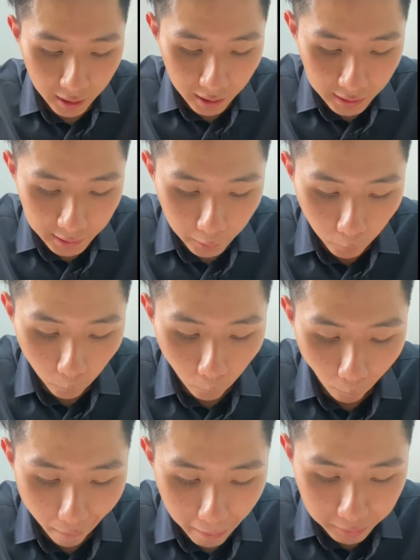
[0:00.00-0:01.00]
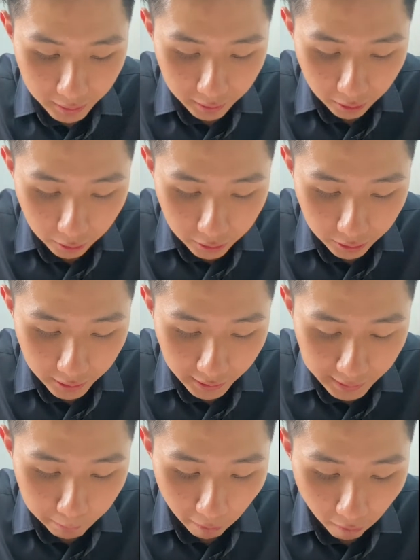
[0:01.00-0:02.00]
So I'm going to go to
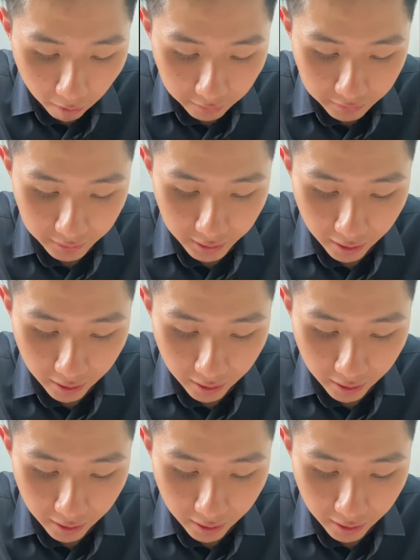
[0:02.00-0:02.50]
this path,